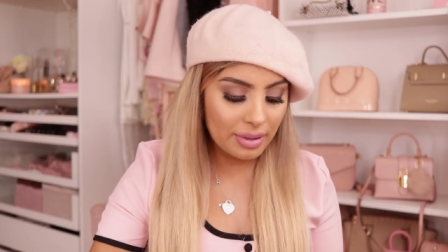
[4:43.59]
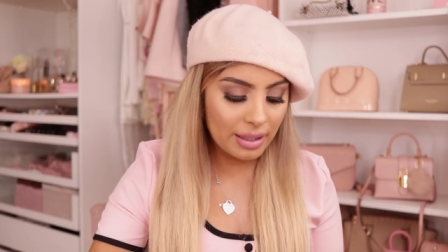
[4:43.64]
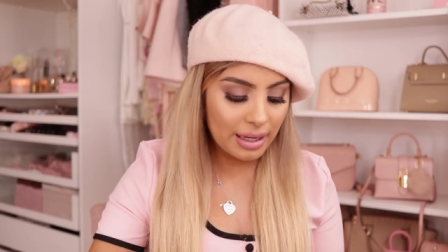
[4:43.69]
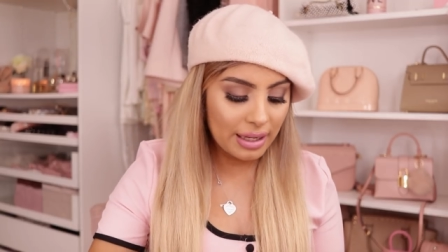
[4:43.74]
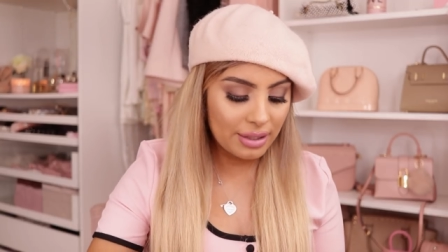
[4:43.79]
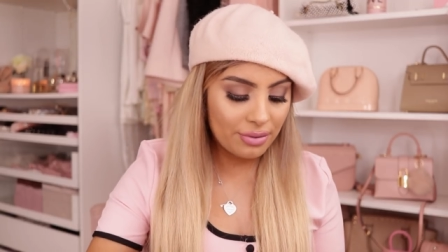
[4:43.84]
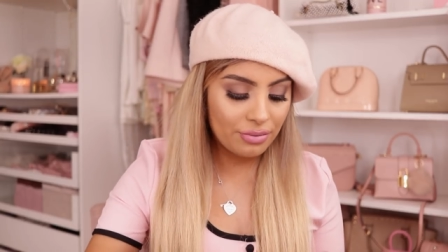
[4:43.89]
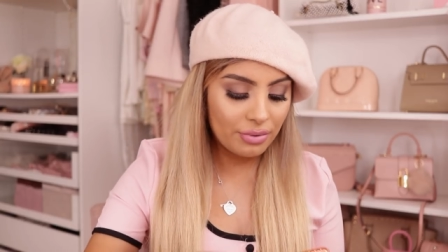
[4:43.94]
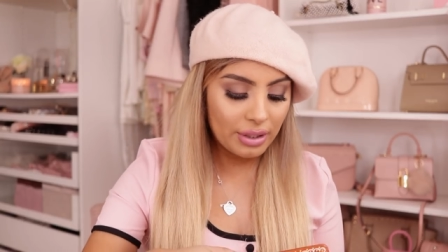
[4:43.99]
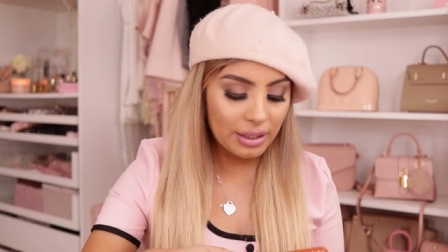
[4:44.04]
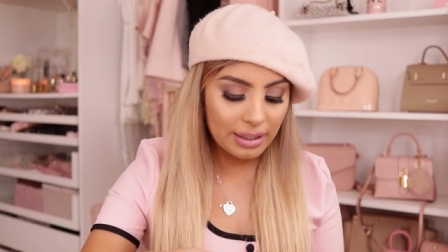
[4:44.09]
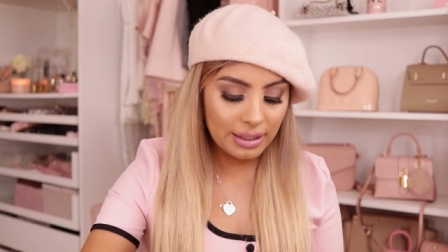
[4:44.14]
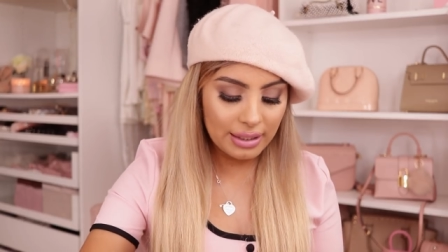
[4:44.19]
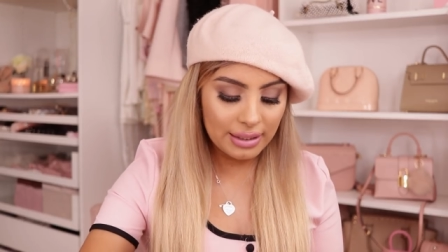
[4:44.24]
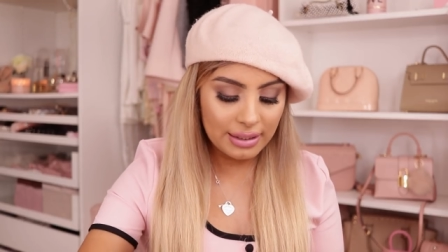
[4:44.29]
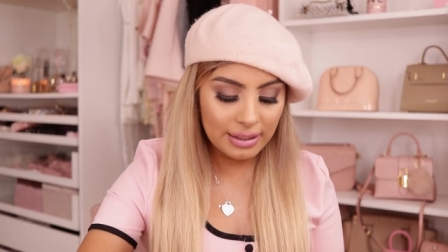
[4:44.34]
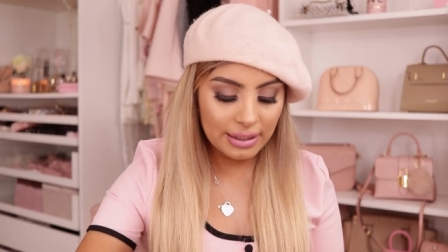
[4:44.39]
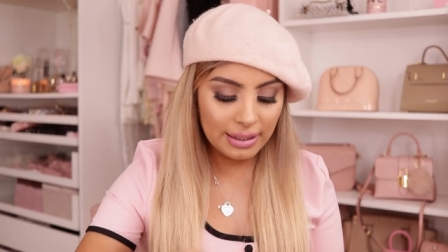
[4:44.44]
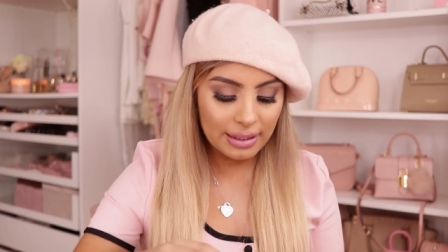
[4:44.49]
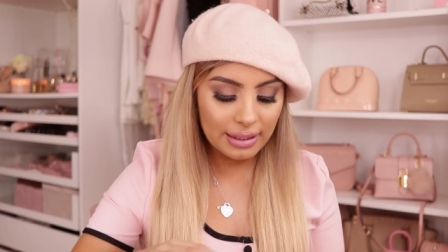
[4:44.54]
but I
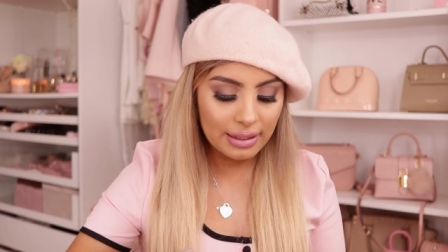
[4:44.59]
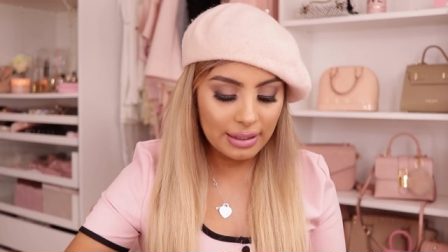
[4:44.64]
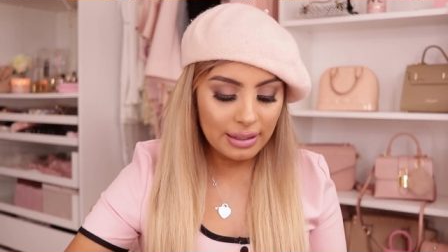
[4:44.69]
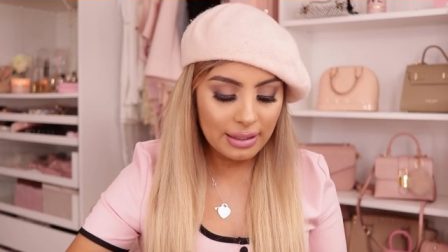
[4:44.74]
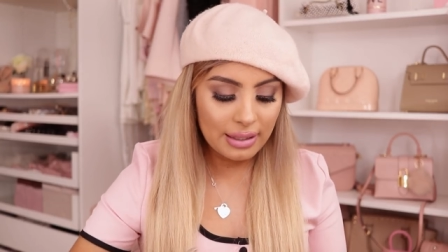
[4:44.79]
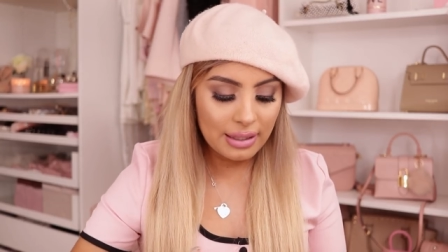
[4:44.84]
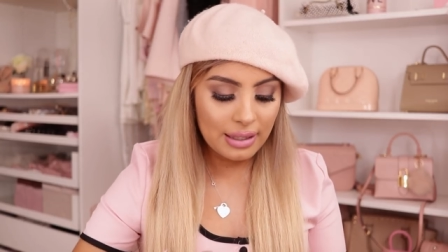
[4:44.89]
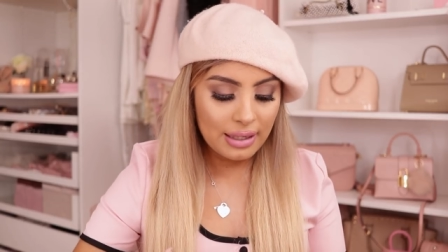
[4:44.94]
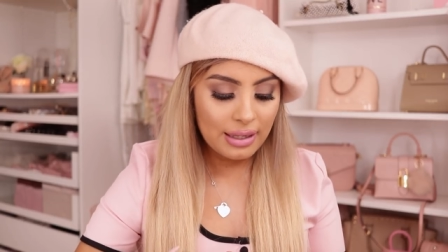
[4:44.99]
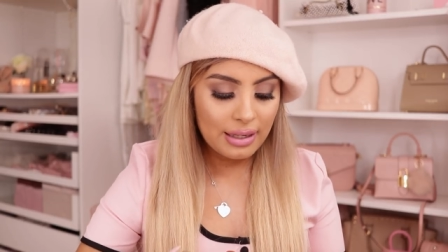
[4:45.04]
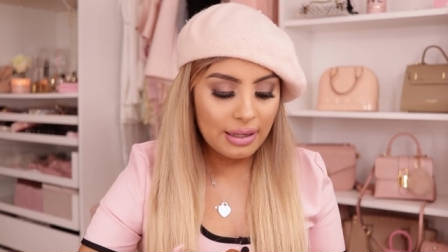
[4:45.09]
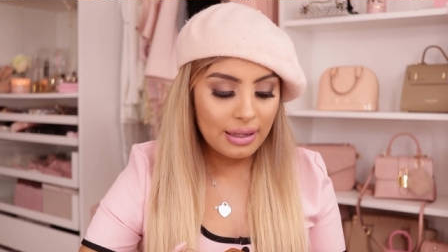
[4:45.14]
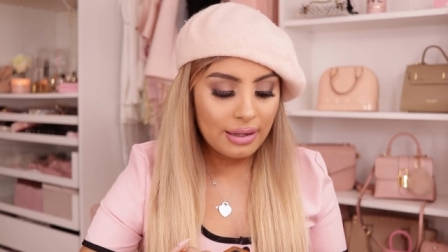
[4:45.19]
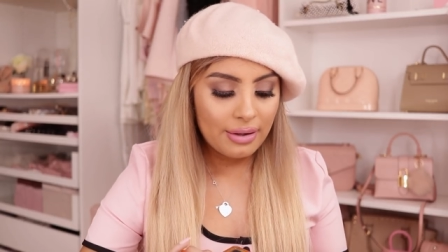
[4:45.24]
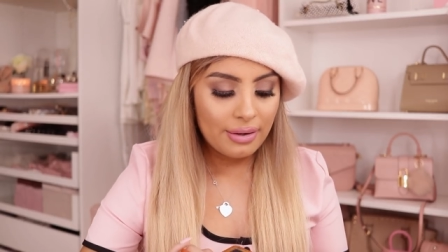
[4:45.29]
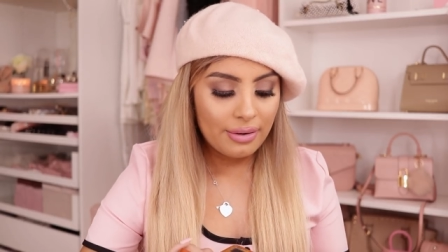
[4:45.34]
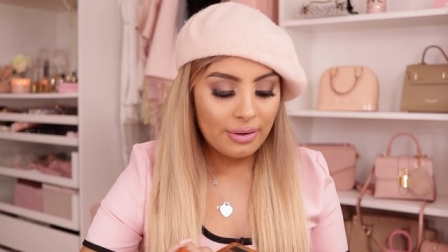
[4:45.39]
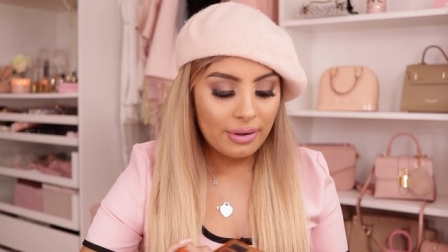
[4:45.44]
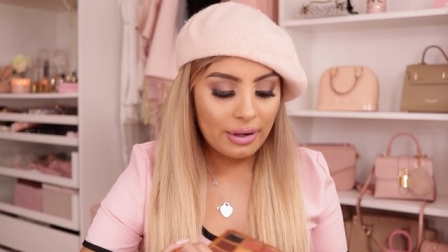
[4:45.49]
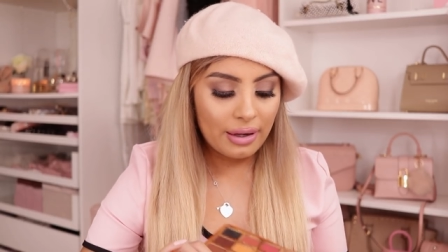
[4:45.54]
really did
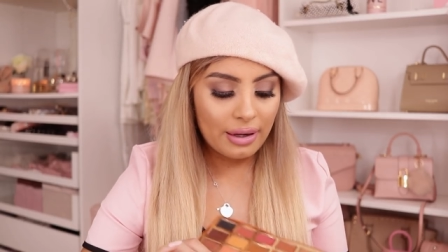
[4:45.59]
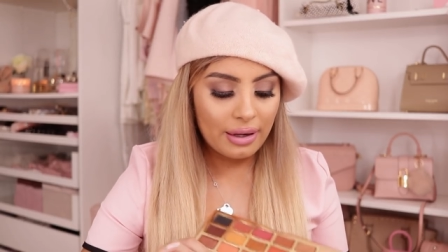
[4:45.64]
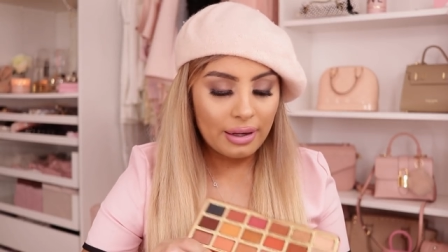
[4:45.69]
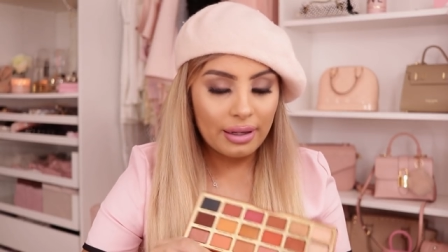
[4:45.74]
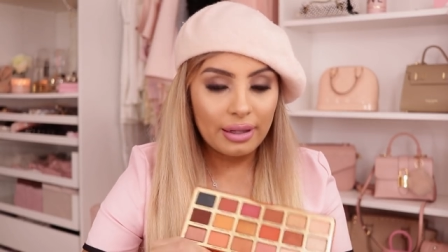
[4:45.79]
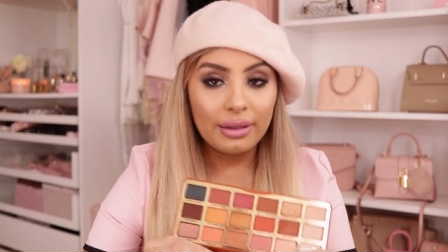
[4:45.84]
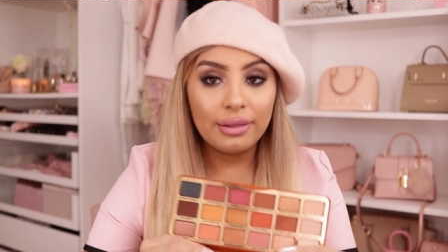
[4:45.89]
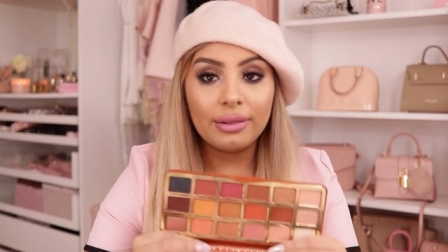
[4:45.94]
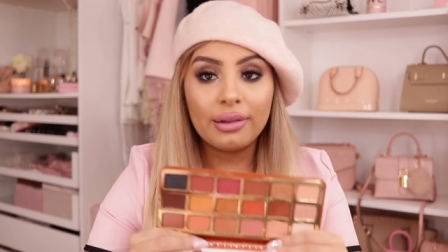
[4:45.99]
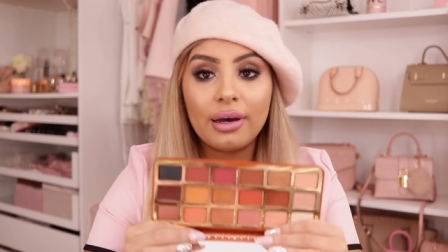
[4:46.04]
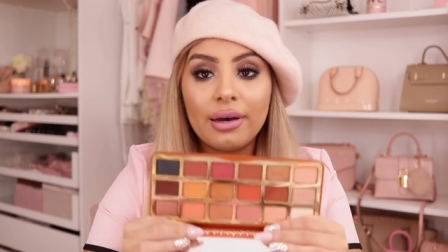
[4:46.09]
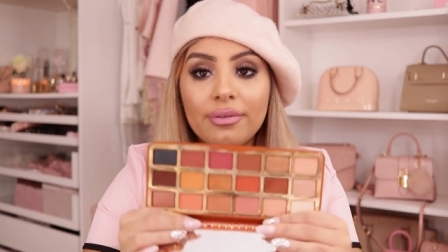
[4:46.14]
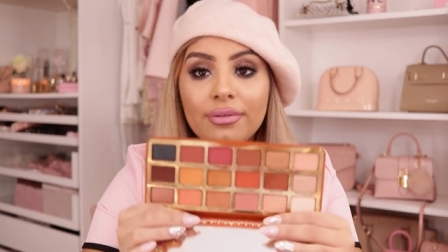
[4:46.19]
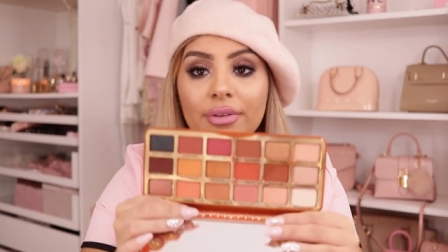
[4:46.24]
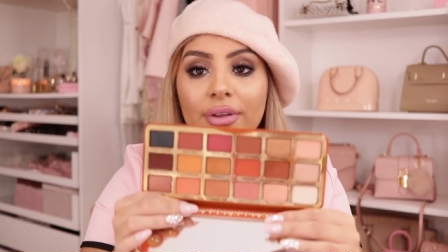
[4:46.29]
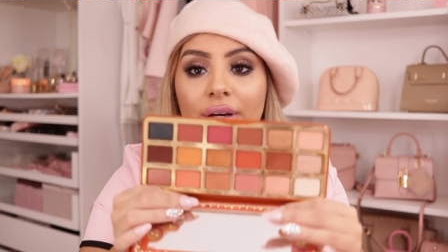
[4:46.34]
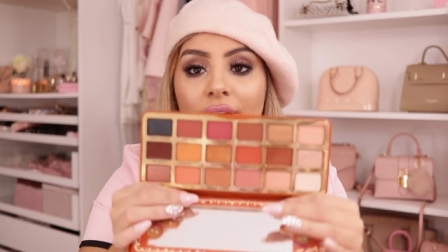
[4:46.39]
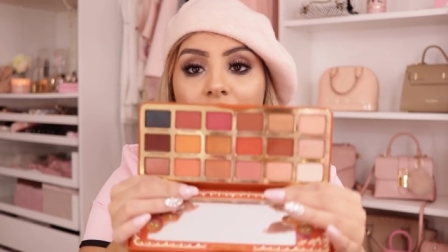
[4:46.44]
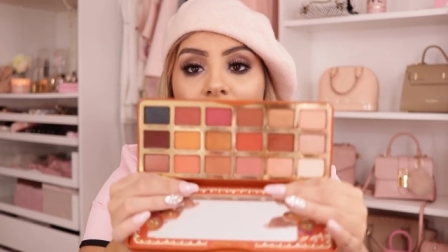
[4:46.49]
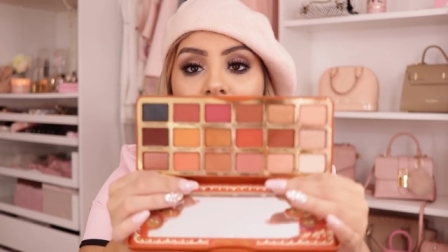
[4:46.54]
uh, love the